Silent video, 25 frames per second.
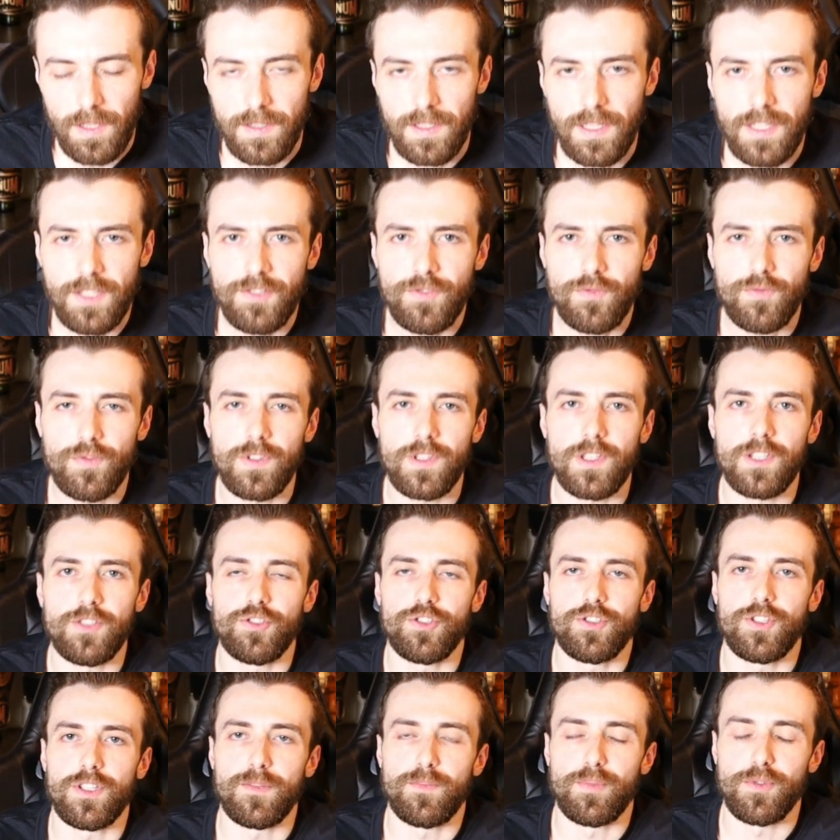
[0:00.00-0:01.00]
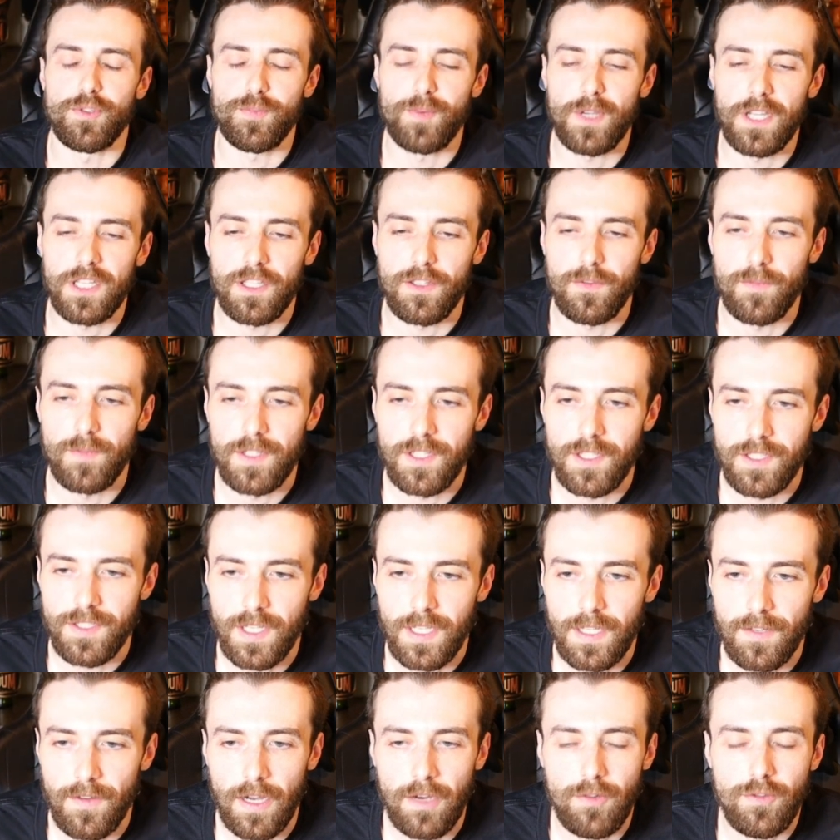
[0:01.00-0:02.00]
That's a really interesting perspective, because
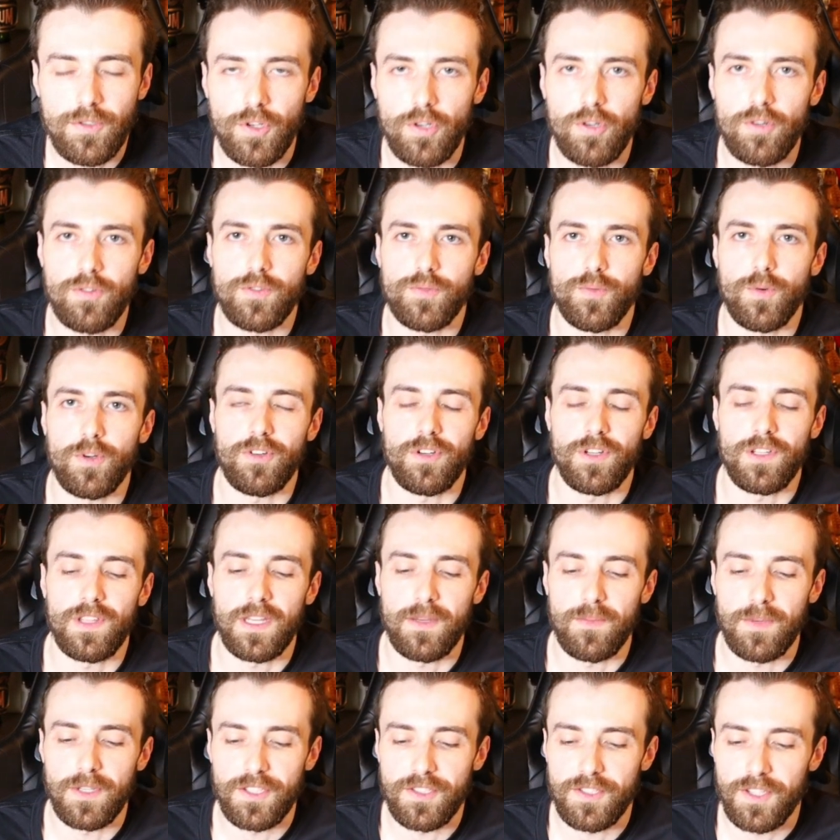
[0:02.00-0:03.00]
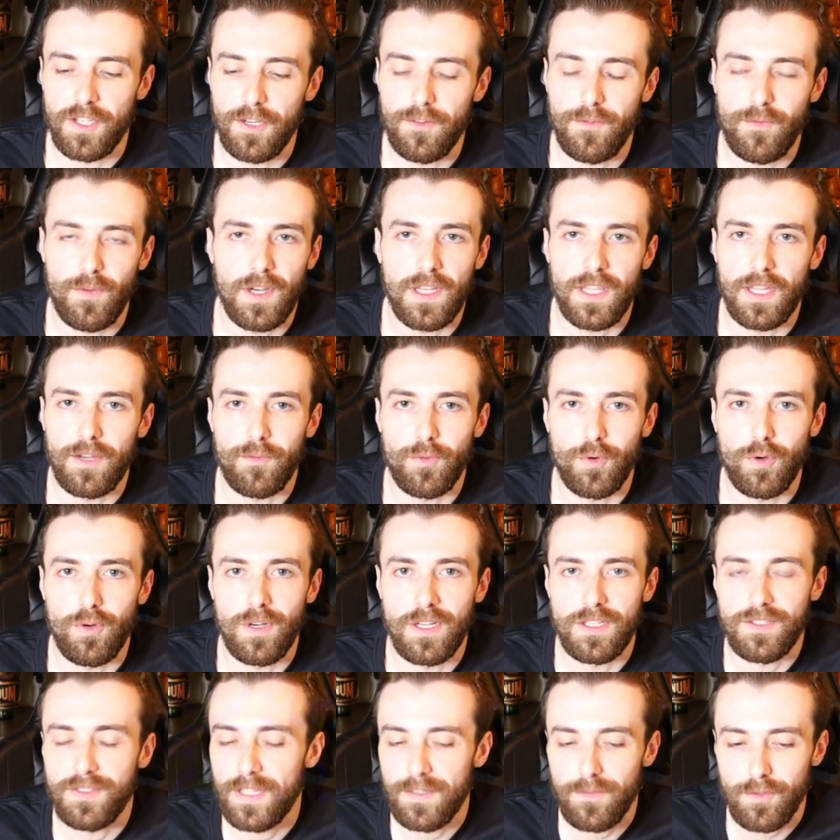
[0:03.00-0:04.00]
I was always wondering that myself, why that role
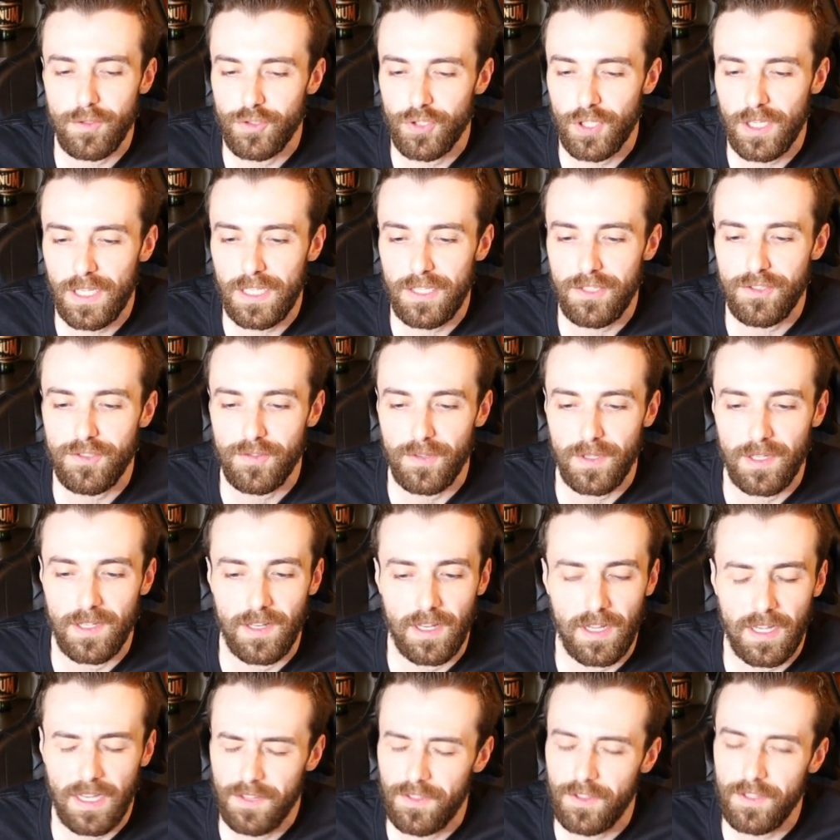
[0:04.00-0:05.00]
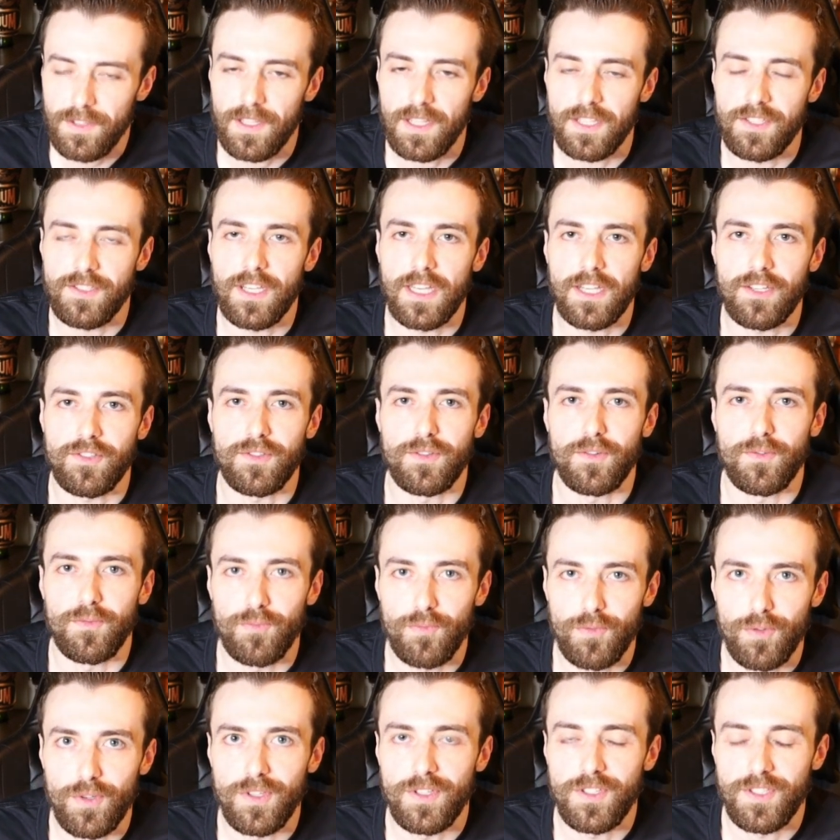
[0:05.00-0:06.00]
has never changed. But I think that's actually a
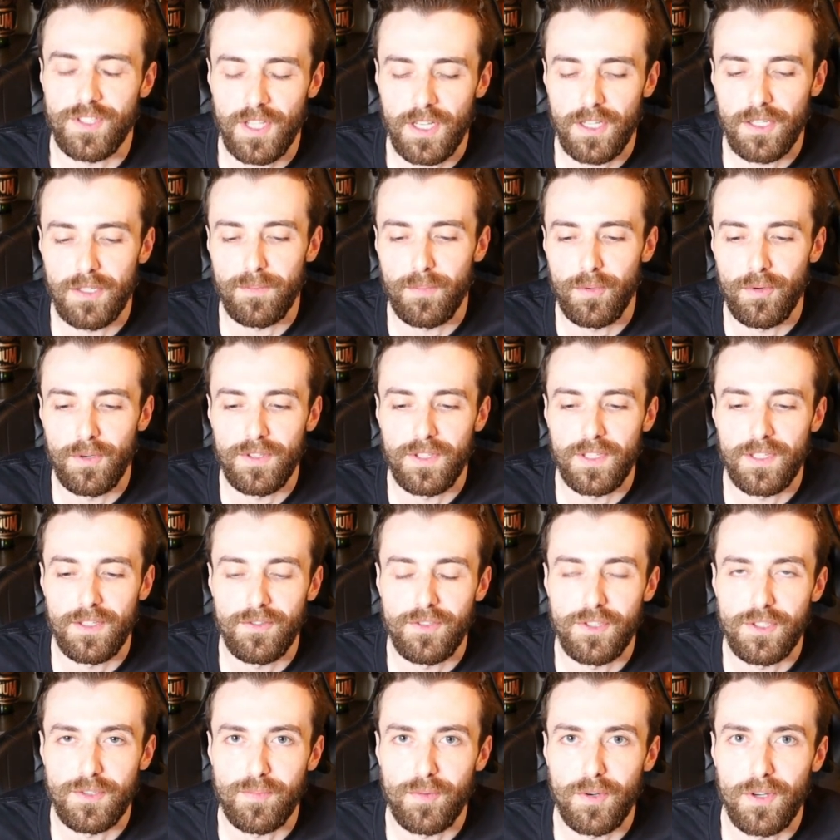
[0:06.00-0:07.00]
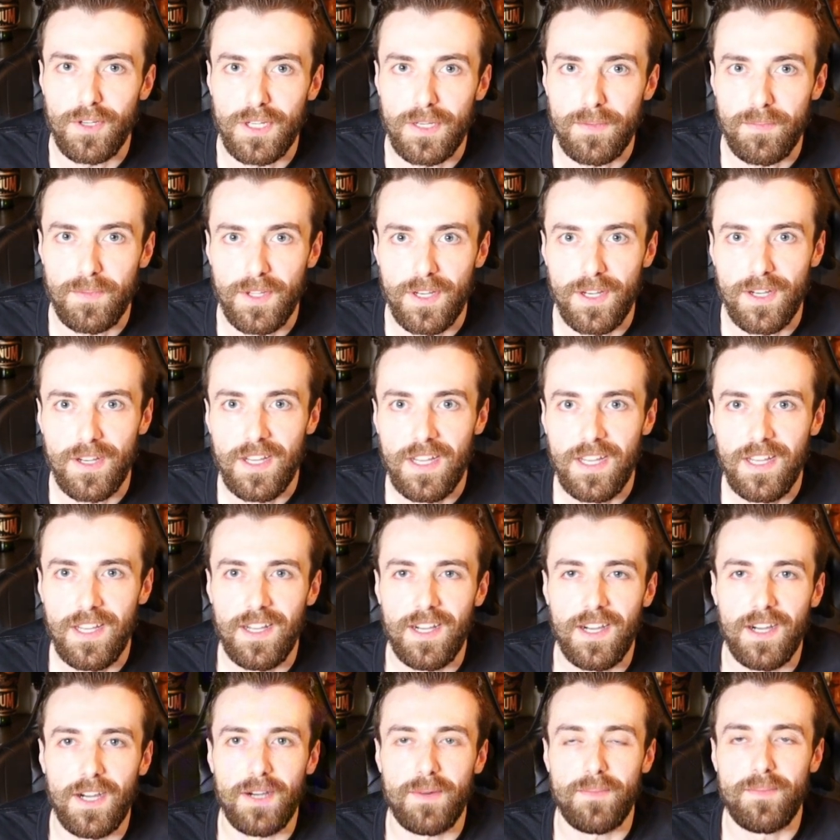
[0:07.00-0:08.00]
really solid point that you just brought up there.
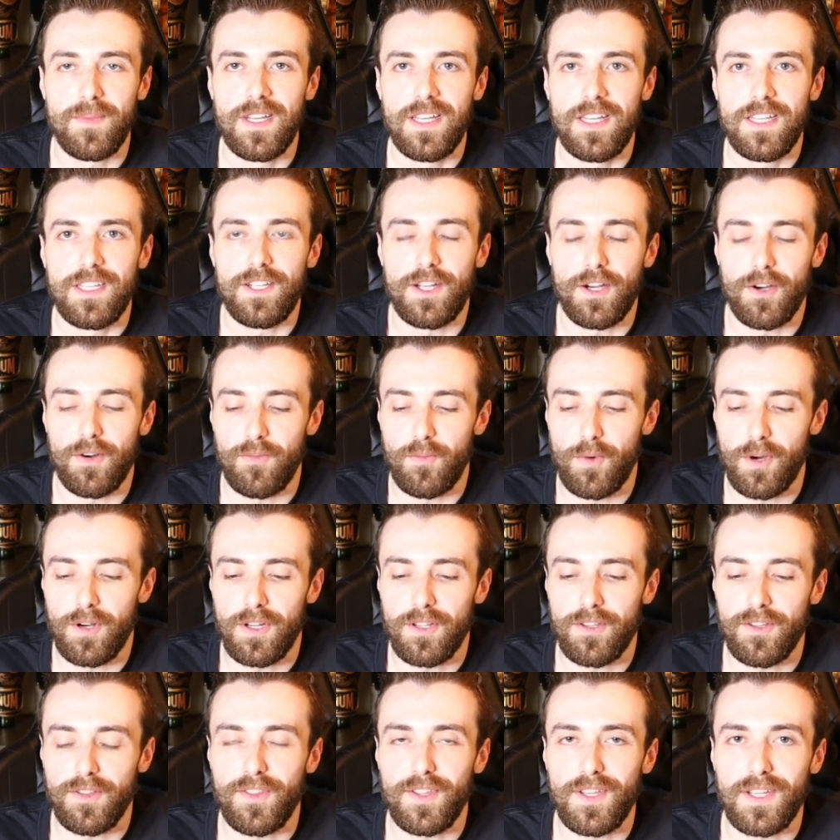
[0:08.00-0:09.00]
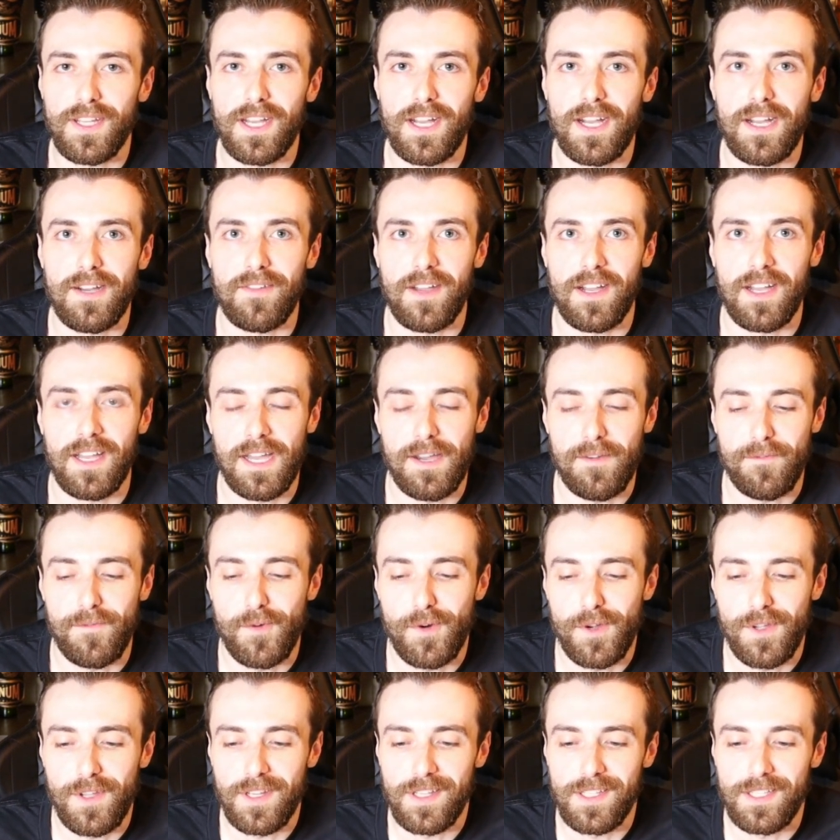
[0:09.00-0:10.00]
One other thing I have
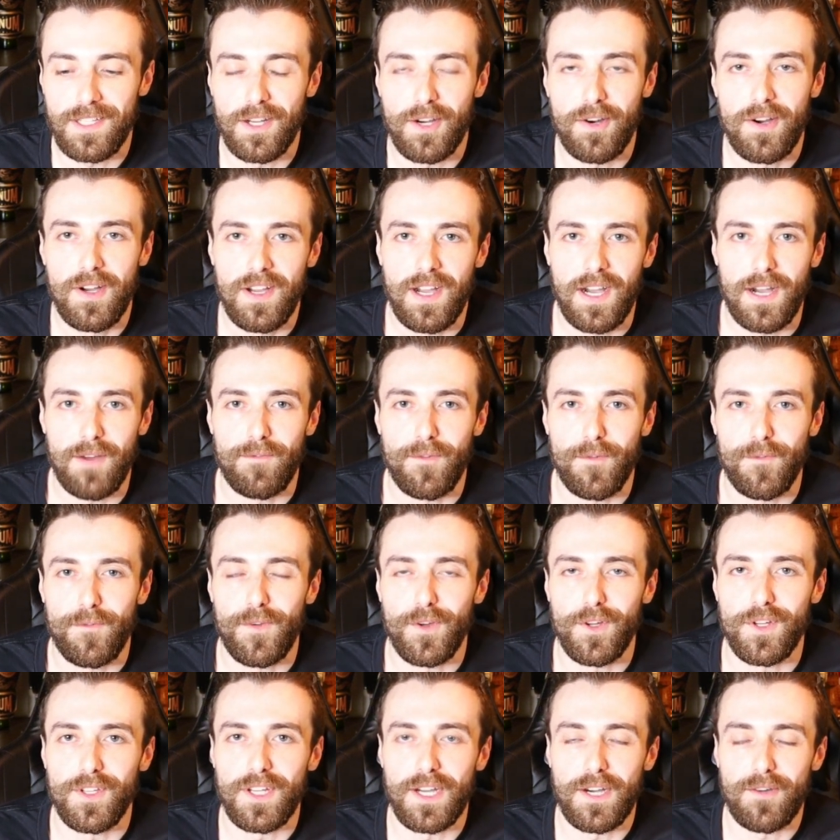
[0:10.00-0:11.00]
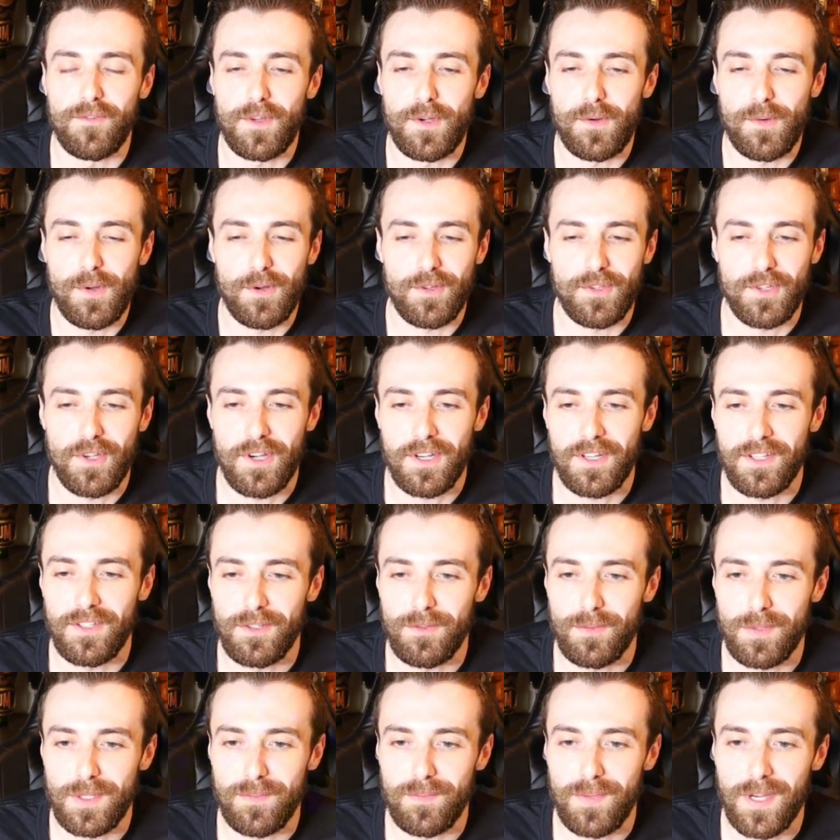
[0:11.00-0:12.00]
for you, I'm from Philadelphia. We were talking a
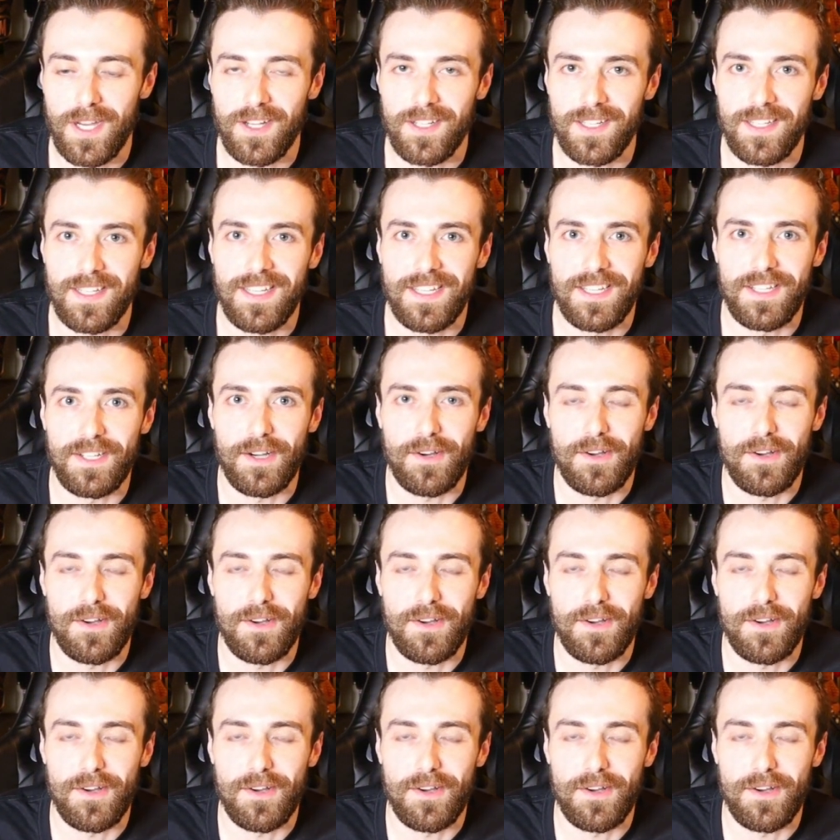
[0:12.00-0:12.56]
little bit about it.